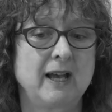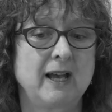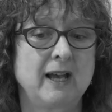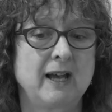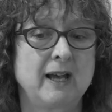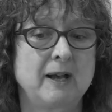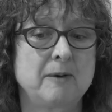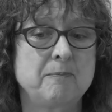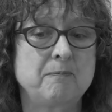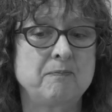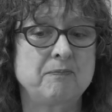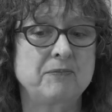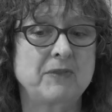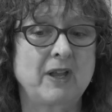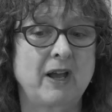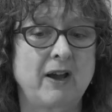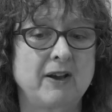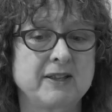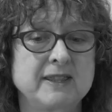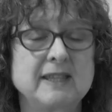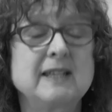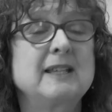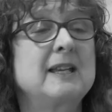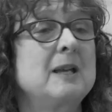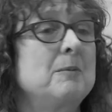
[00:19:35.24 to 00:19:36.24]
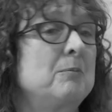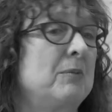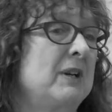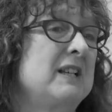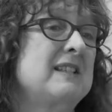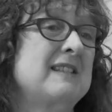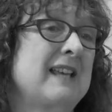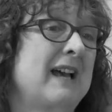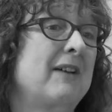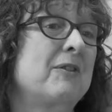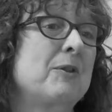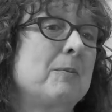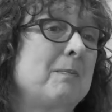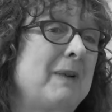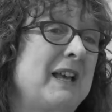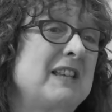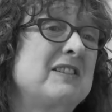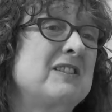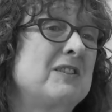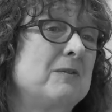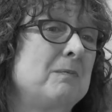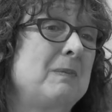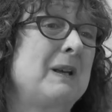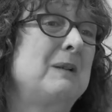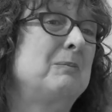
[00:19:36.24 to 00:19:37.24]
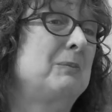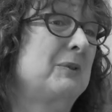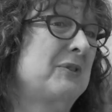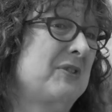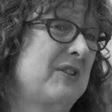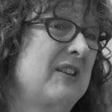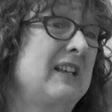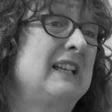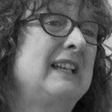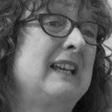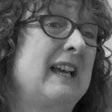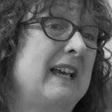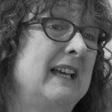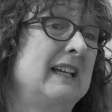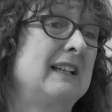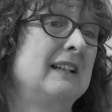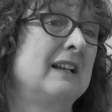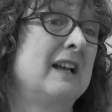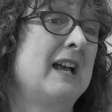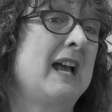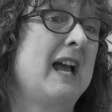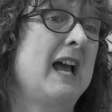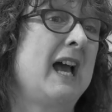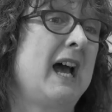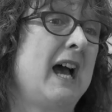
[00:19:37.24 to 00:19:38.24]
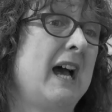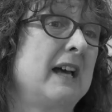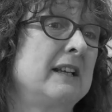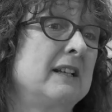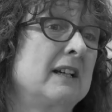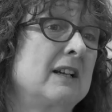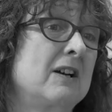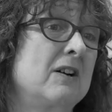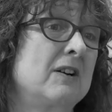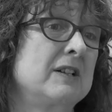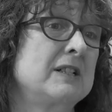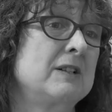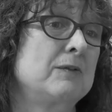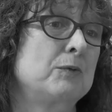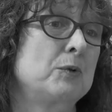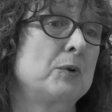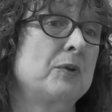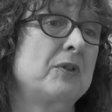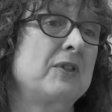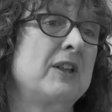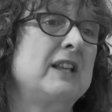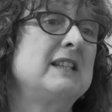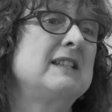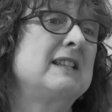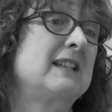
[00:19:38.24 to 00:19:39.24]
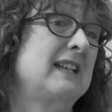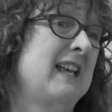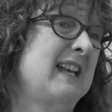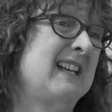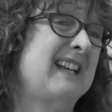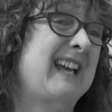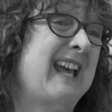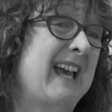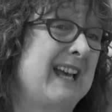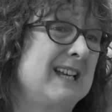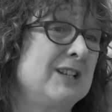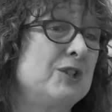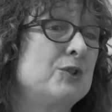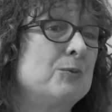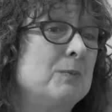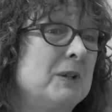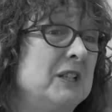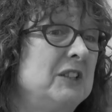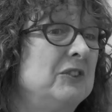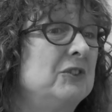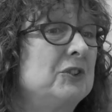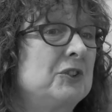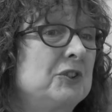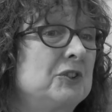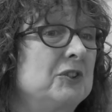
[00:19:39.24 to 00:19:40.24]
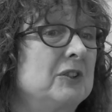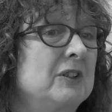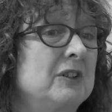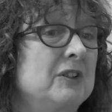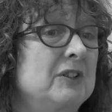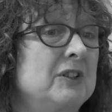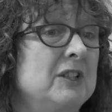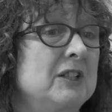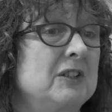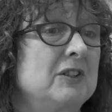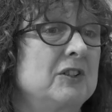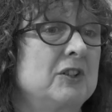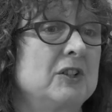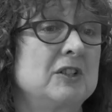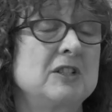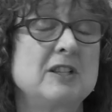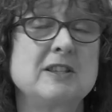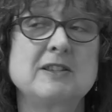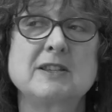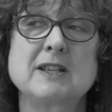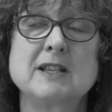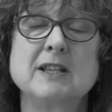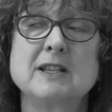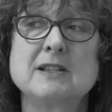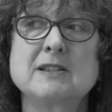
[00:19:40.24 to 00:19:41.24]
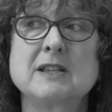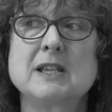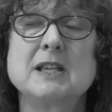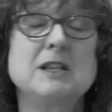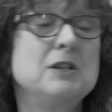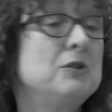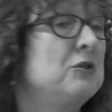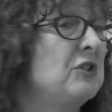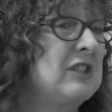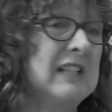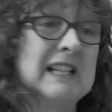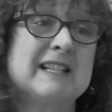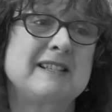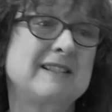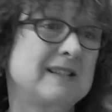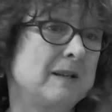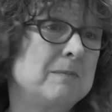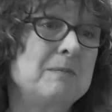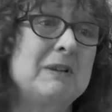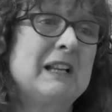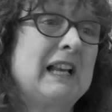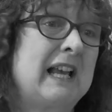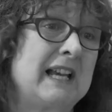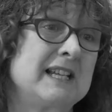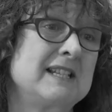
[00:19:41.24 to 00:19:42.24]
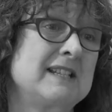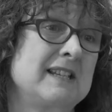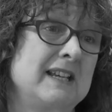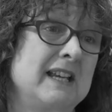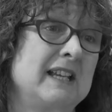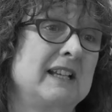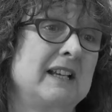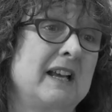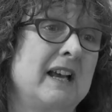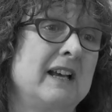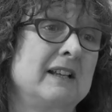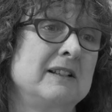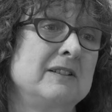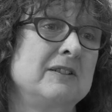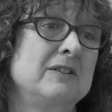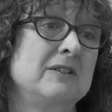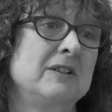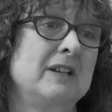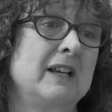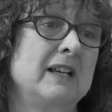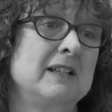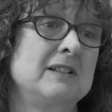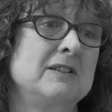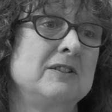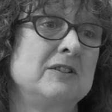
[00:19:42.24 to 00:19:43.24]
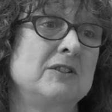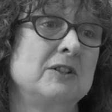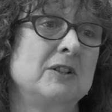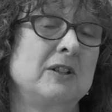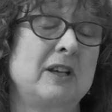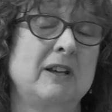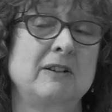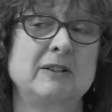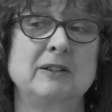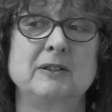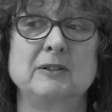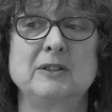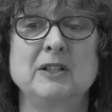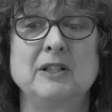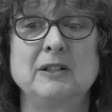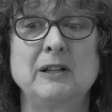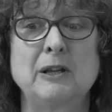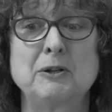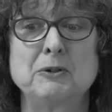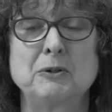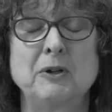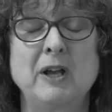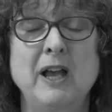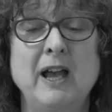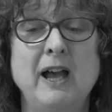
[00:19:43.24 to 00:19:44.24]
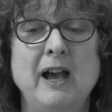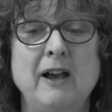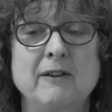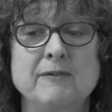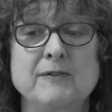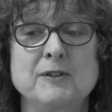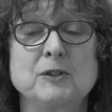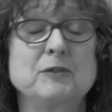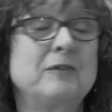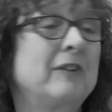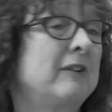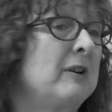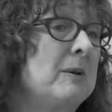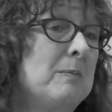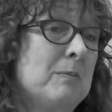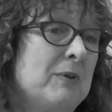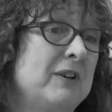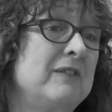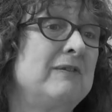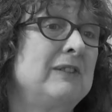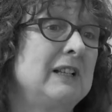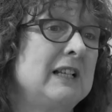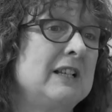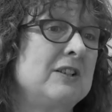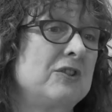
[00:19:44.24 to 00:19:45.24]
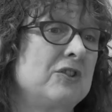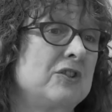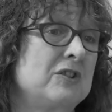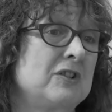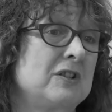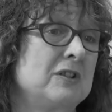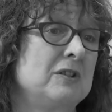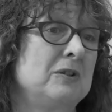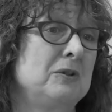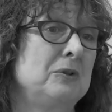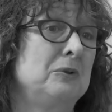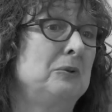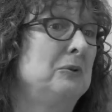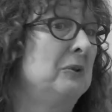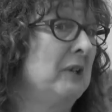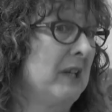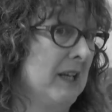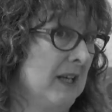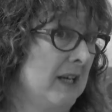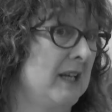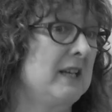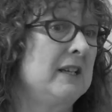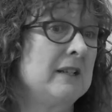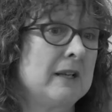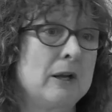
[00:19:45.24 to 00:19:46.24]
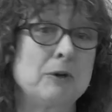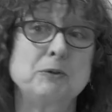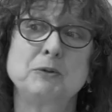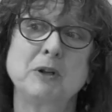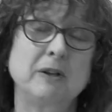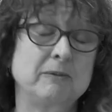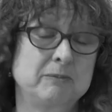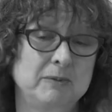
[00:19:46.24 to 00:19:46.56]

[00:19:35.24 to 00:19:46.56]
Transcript: I think it brings out the best of people's thinking, and a kind of authentic engagement that is hugely stimulating, and you know, I feel very privileged to, you know,